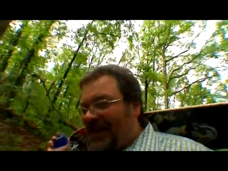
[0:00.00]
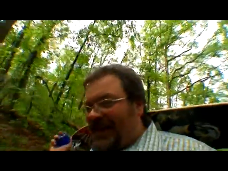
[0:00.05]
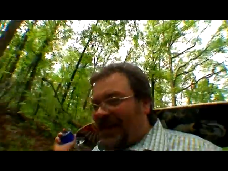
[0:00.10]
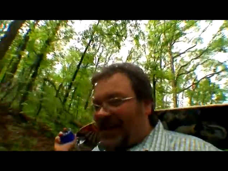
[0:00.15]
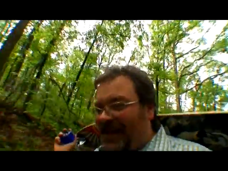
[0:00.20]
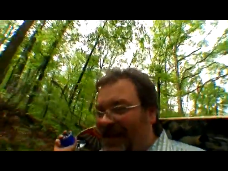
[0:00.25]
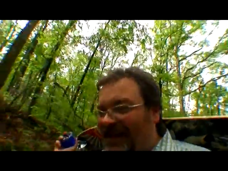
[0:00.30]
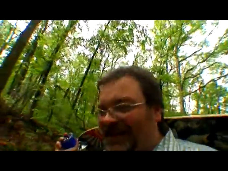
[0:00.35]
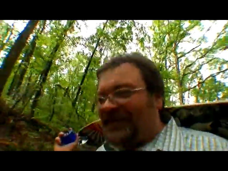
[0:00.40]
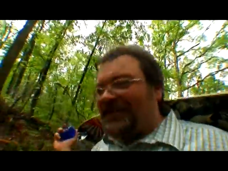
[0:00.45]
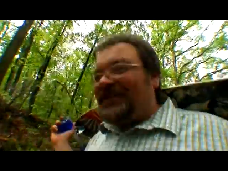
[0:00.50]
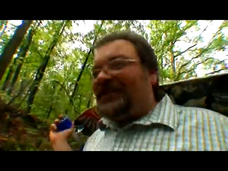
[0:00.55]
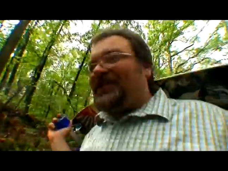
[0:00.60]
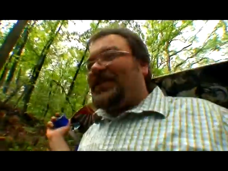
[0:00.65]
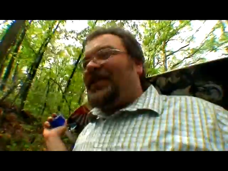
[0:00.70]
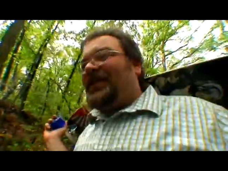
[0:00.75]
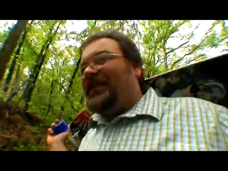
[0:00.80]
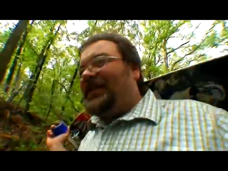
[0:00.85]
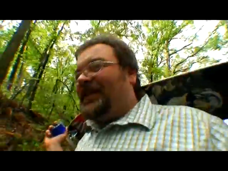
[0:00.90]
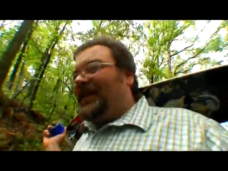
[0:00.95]
And as he's
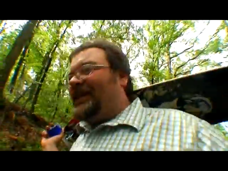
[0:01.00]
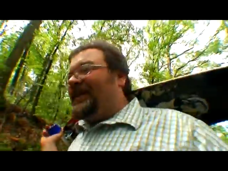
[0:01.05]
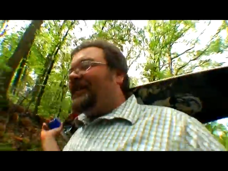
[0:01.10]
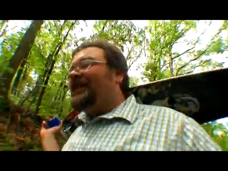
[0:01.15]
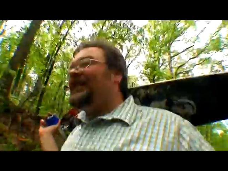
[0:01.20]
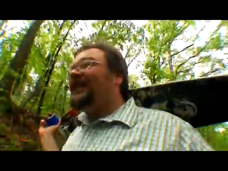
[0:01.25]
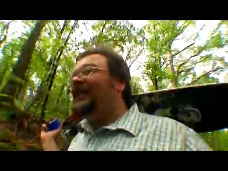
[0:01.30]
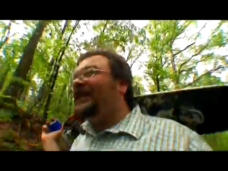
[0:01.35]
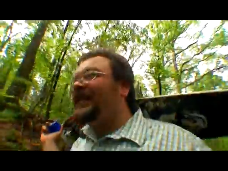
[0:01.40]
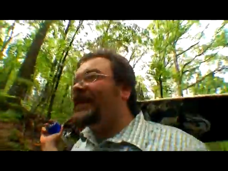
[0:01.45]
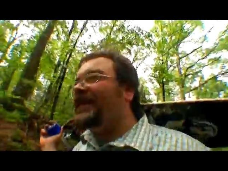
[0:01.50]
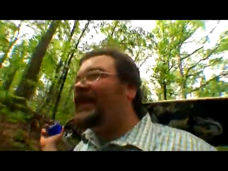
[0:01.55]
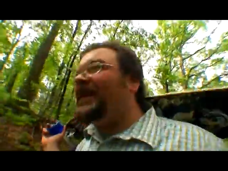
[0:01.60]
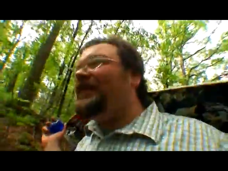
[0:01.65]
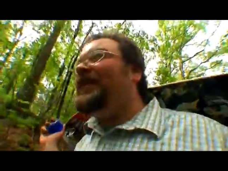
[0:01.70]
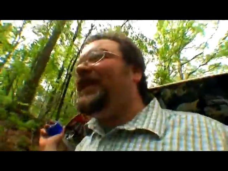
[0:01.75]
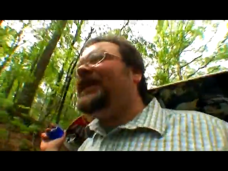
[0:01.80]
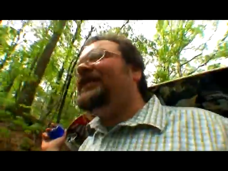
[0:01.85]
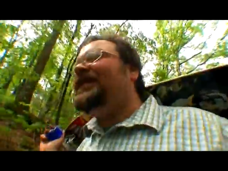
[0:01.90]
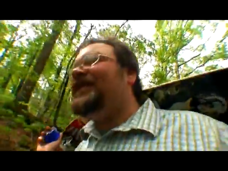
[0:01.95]
stirring, he
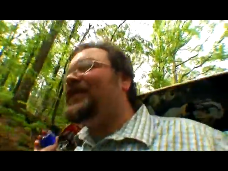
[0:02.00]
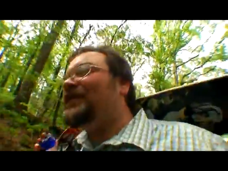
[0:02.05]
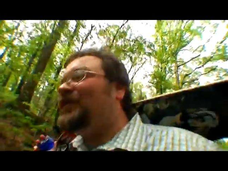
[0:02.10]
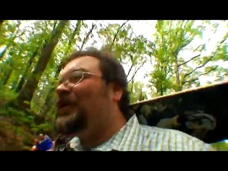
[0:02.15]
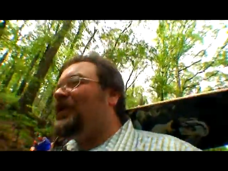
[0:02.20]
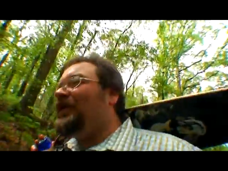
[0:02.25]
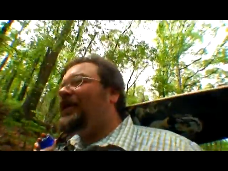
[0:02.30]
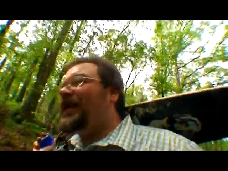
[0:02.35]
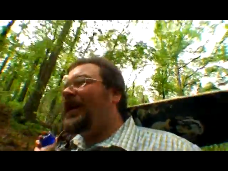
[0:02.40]
picks the spoon